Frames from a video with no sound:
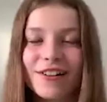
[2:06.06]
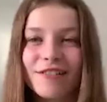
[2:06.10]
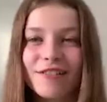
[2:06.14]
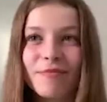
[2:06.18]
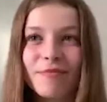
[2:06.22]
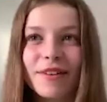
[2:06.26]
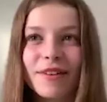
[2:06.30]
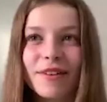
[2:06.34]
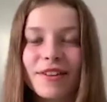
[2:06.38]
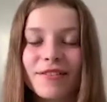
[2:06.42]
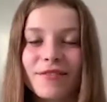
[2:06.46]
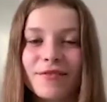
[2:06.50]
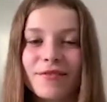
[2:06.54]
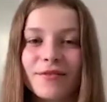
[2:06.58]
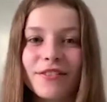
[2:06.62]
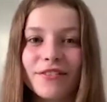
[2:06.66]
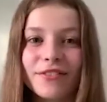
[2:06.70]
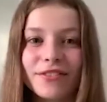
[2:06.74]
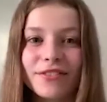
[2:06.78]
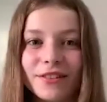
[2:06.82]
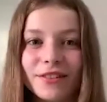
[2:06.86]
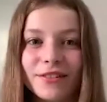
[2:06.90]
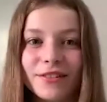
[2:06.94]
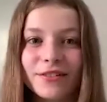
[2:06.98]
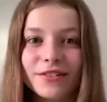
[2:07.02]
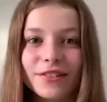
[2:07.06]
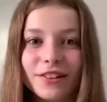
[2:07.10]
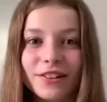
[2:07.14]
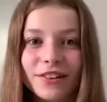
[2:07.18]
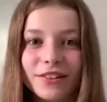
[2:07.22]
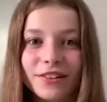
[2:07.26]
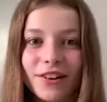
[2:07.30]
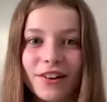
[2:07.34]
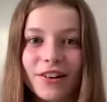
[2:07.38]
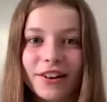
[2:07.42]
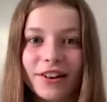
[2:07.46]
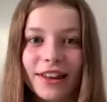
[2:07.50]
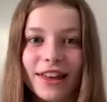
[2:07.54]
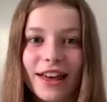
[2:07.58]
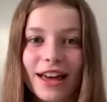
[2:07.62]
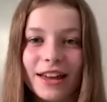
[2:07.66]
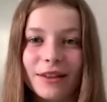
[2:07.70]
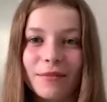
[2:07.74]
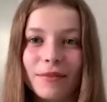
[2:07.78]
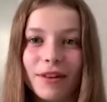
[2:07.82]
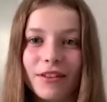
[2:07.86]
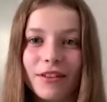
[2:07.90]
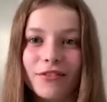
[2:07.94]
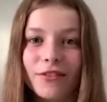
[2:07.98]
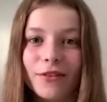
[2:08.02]
been with the Dalton Grant
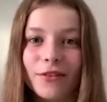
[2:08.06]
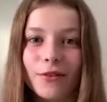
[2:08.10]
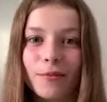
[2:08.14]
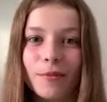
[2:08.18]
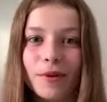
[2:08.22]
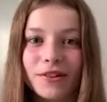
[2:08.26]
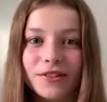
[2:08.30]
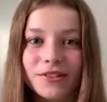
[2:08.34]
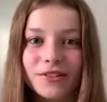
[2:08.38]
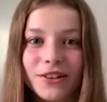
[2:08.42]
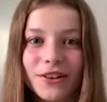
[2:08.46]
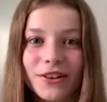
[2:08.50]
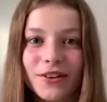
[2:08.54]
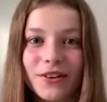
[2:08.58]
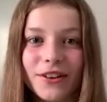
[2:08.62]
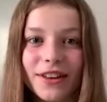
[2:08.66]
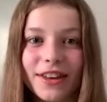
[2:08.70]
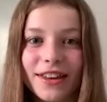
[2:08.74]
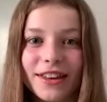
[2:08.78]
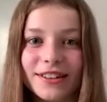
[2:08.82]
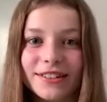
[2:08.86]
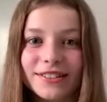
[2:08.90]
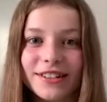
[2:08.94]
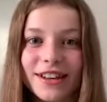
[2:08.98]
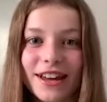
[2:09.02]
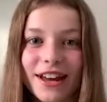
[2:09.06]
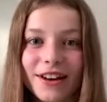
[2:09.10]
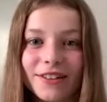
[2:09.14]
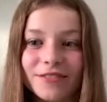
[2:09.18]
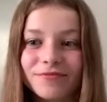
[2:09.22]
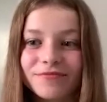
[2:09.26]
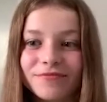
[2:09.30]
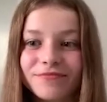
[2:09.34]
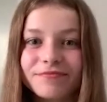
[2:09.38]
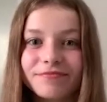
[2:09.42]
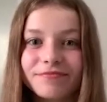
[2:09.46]
Academy for almost 2 years now.